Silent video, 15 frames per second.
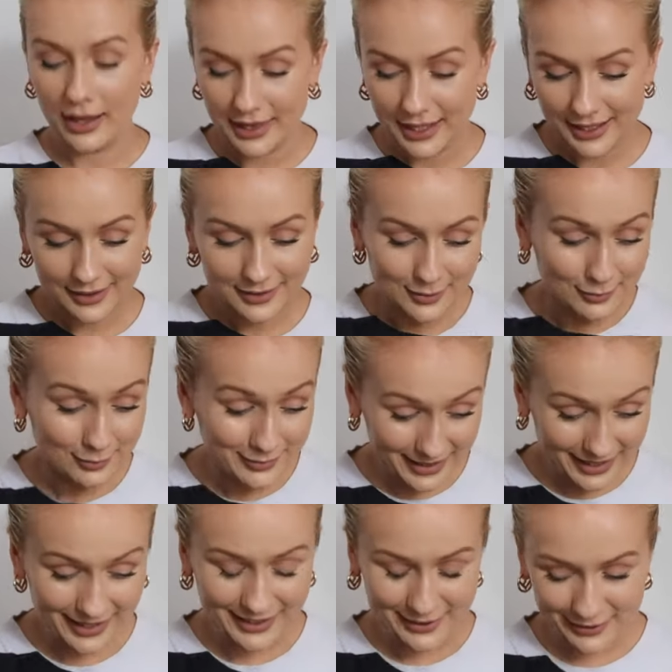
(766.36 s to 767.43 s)
I think it's
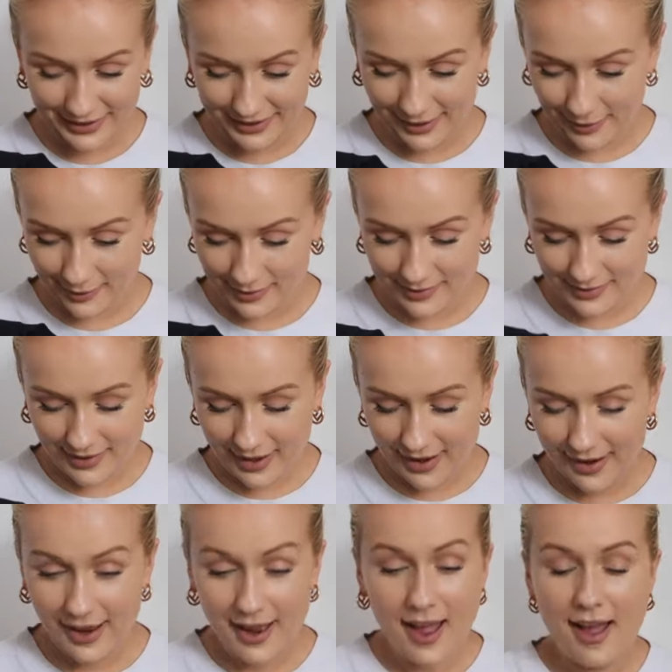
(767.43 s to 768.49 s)
really, really cool.
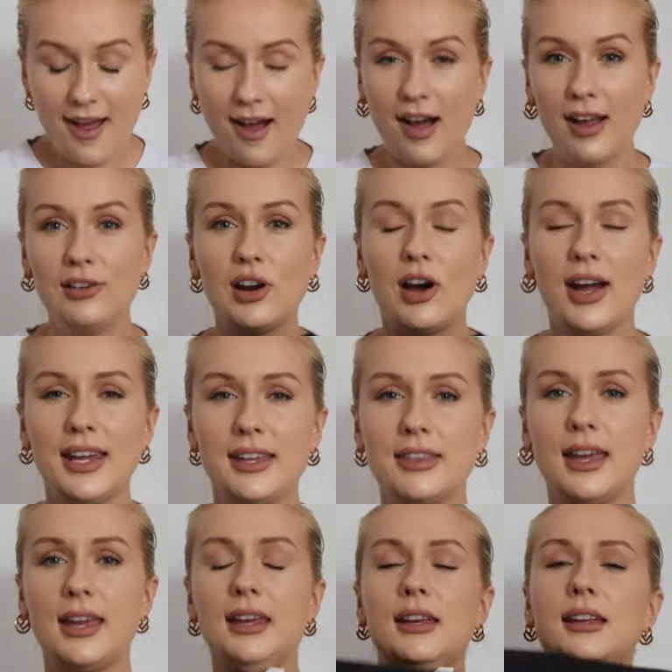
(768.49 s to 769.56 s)
I, I like
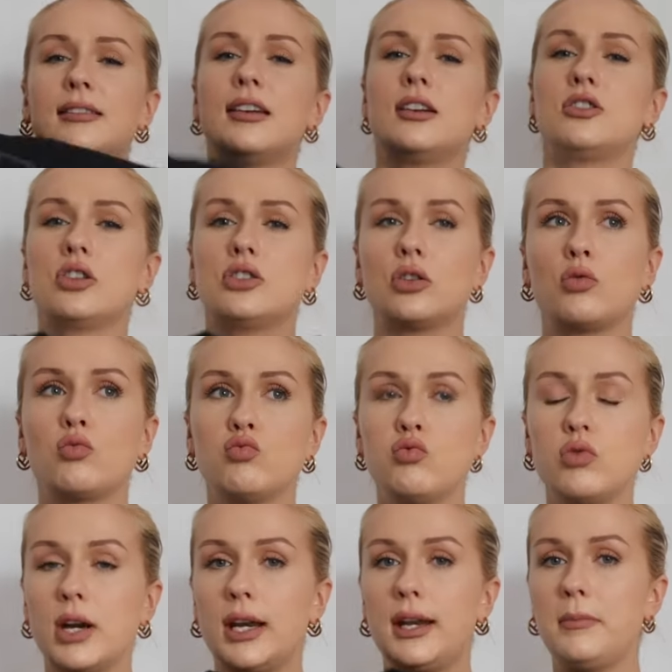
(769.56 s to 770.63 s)
that it is just
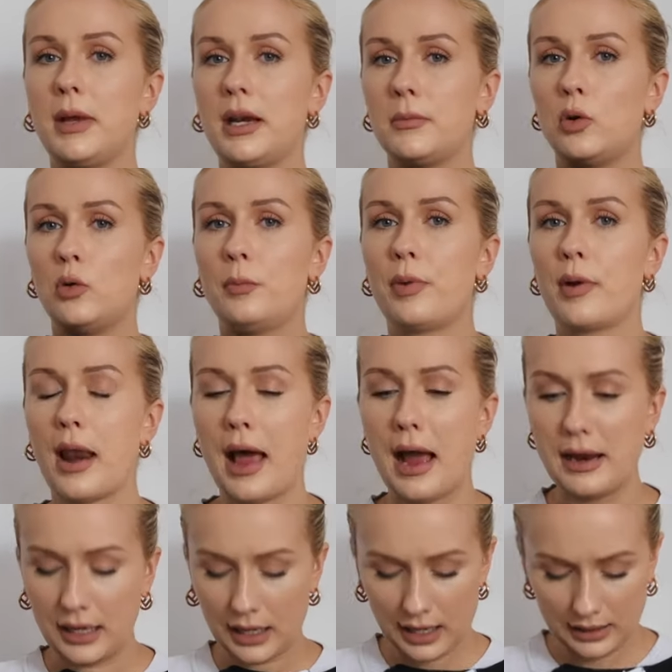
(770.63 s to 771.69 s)
really minimal
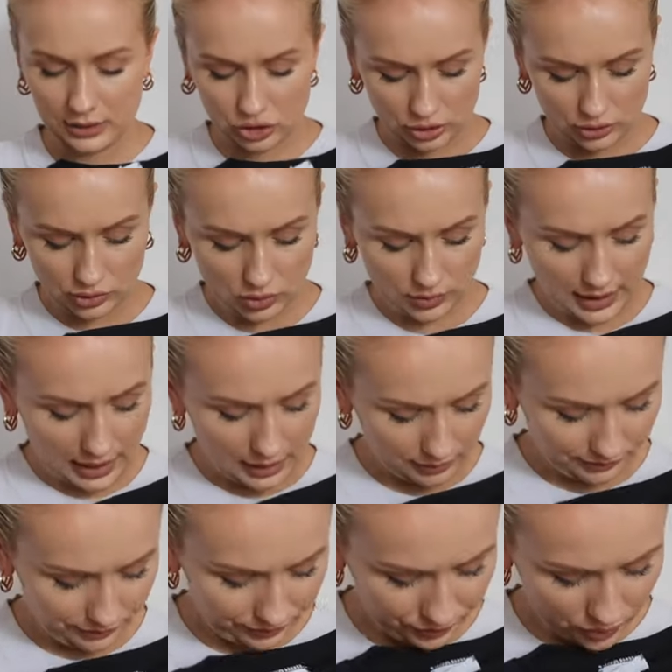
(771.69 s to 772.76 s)
black and it's just got that
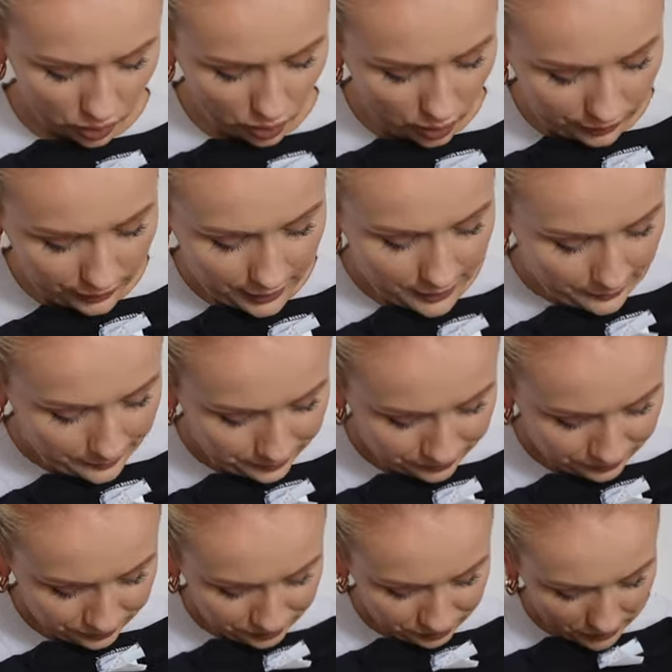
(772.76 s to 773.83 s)
sort of
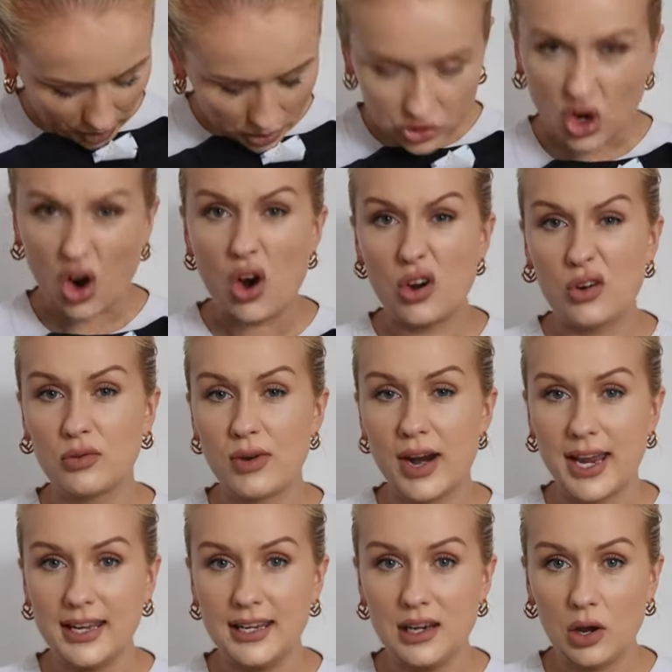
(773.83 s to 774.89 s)
dark
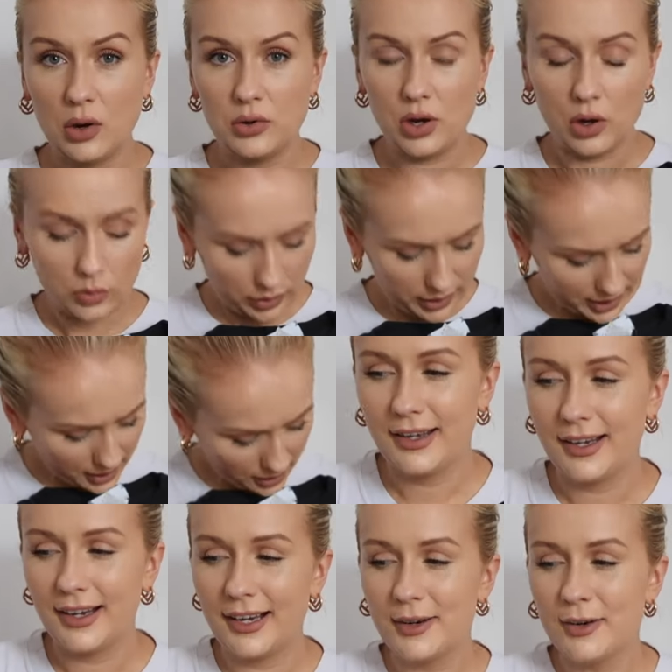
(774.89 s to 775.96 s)
grey logo on it.
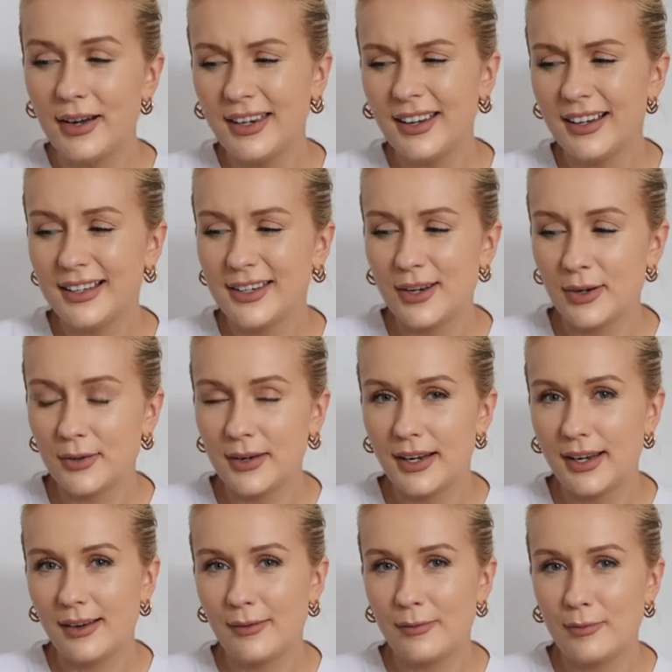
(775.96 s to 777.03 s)
I, I quite like
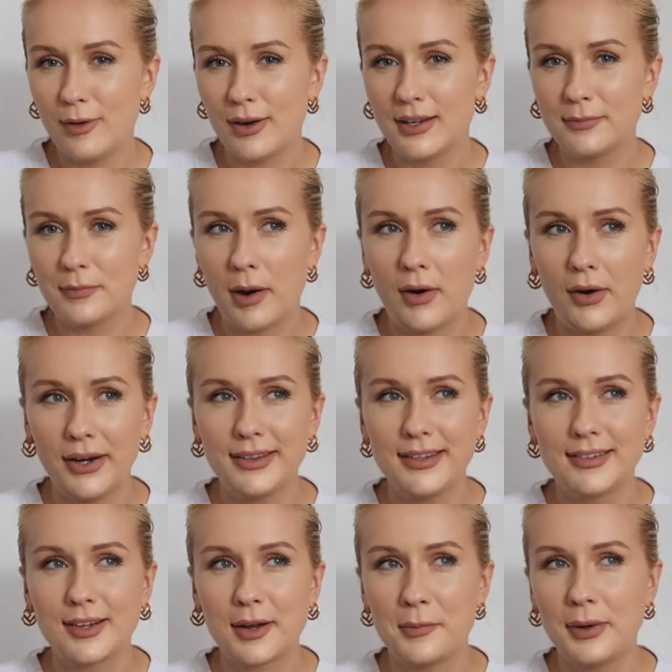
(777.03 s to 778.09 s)
knowing what is behind
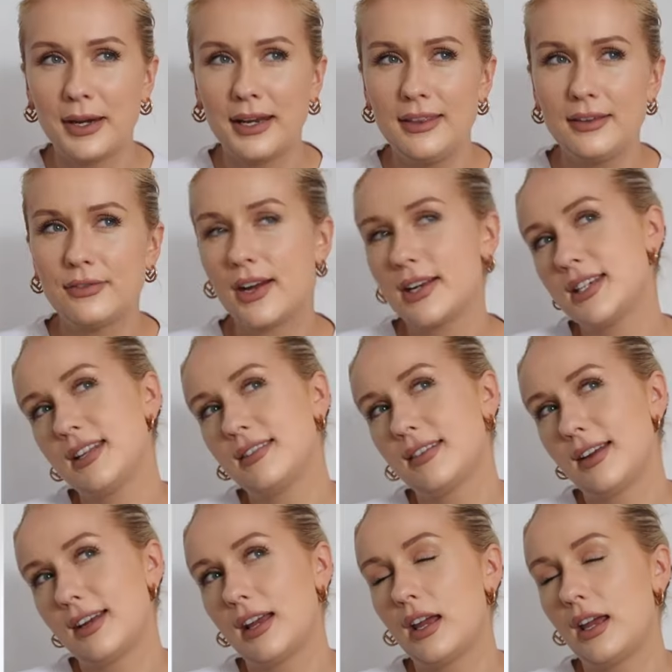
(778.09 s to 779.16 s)
this company, the fact it's
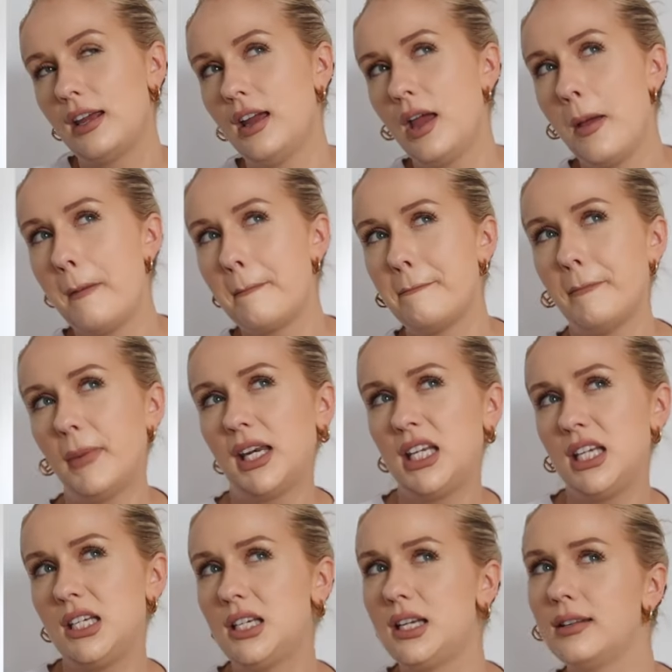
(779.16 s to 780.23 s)
like a
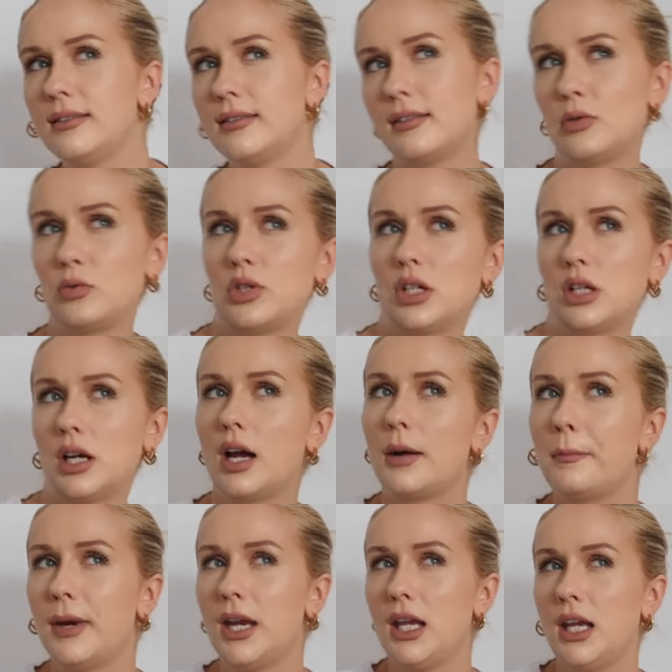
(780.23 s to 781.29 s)
money consultant
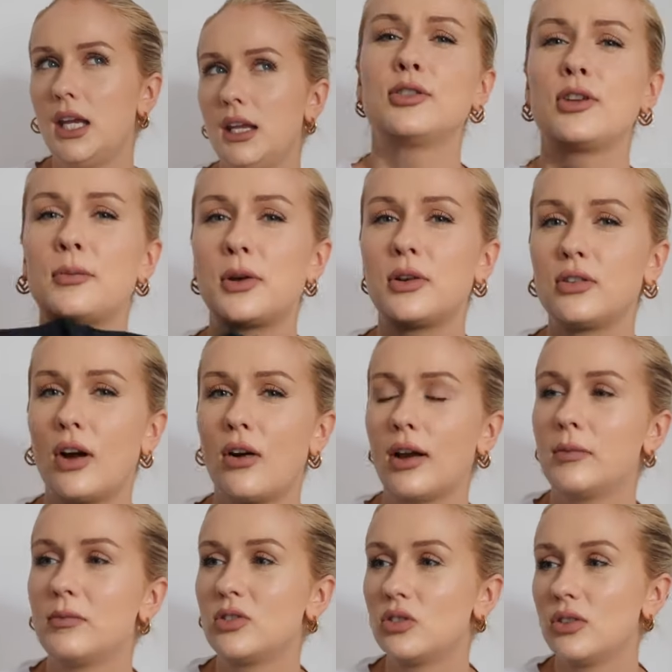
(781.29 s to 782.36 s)
company. Also because I
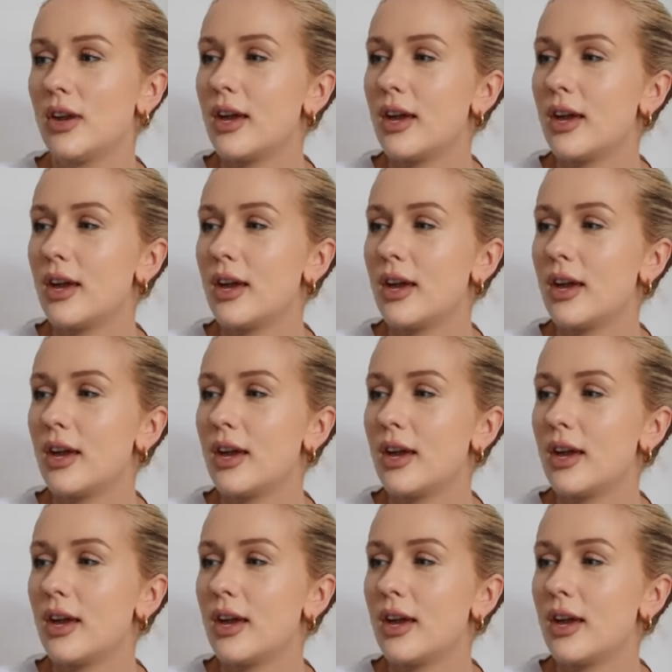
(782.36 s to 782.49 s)
am